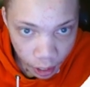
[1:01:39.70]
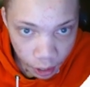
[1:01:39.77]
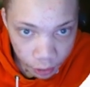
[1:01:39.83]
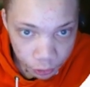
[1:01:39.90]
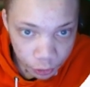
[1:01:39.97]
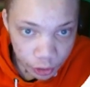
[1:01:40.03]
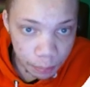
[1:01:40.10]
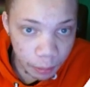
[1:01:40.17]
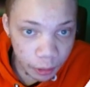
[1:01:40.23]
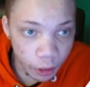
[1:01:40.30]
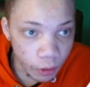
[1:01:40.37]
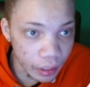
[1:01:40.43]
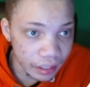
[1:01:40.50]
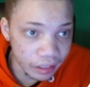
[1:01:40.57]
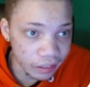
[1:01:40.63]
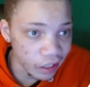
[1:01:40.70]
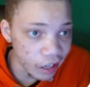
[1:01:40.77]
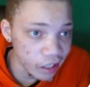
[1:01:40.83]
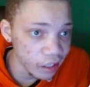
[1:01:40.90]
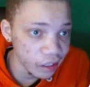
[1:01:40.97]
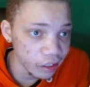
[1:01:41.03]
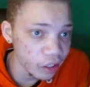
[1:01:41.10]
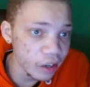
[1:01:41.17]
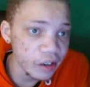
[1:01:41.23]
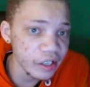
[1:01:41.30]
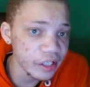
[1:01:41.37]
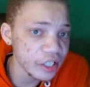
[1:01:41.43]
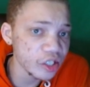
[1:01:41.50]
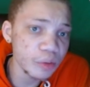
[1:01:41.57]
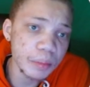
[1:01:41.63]
below, and a lot of
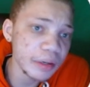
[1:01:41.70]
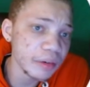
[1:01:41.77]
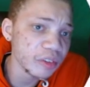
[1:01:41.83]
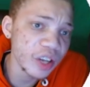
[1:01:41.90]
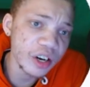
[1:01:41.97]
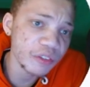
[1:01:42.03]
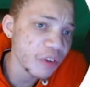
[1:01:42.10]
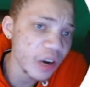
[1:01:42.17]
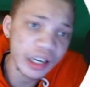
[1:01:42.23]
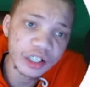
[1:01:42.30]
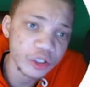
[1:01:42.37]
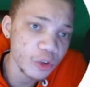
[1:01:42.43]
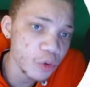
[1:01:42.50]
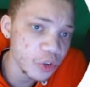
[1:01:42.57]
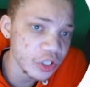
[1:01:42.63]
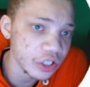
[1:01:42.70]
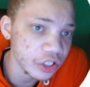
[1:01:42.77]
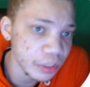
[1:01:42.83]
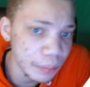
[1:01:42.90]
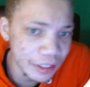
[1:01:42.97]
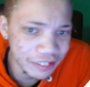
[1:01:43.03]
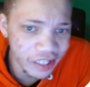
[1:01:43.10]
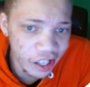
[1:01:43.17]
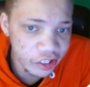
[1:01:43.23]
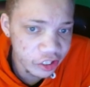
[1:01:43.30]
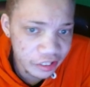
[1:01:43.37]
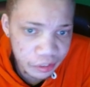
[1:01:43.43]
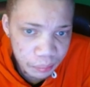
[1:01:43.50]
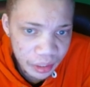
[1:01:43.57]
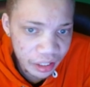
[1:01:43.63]
these gonna be a lot of fucking gurus in this community talk
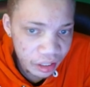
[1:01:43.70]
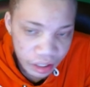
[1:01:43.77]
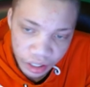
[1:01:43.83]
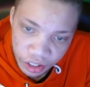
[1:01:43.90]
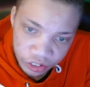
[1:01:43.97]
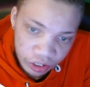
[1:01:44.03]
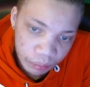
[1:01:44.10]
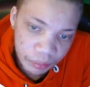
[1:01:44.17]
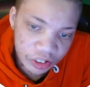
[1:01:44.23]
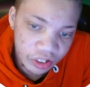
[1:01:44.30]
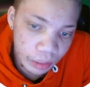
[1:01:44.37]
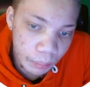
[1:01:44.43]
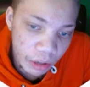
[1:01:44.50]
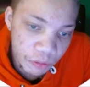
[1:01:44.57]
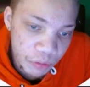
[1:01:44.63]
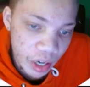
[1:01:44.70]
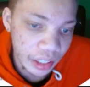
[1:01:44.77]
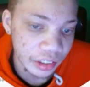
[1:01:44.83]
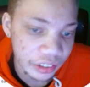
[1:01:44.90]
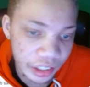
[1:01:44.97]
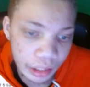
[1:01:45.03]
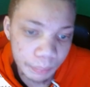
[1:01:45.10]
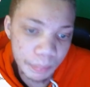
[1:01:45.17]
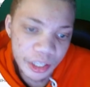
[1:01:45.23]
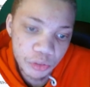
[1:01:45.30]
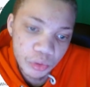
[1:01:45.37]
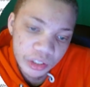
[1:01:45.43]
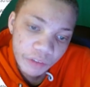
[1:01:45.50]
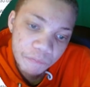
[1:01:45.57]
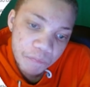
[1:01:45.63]
shit on me. Tell them to suck my fucking dick, bitch.
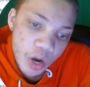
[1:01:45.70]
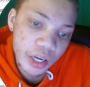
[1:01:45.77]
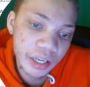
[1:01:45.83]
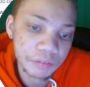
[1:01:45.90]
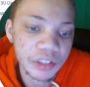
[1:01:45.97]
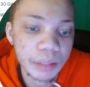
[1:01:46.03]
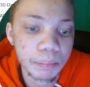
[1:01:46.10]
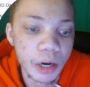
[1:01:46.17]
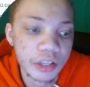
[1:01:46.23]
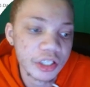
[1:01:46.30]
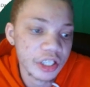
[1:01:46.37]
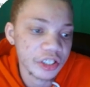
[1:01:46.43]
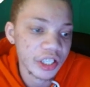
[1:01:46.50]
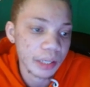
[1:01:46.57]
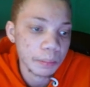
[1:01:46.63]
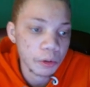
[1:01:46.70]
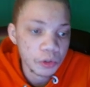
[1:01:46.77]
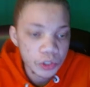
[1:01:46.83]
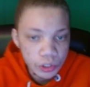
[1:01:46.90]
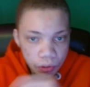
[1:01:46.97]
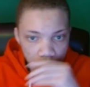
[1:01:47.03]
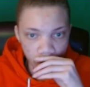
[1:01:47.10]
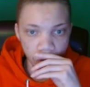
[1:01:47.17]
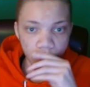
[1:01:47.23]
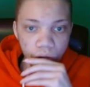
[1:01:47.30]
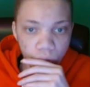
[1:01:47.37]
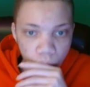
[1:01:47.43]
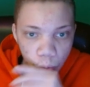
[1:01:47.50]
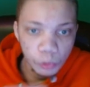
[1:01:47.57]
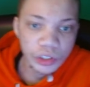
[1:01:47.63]
What the fuck have they brought to the tables?
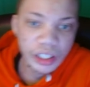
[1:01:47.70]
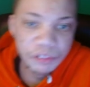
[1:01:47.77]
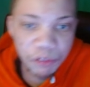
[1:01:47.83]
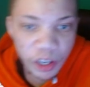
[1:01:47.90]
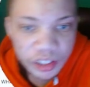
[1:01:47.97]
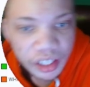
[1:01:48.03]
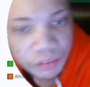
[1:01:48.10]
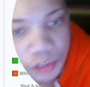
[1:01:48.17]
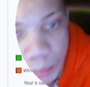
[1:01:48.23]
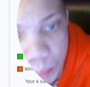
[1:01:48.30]
What the fuck have you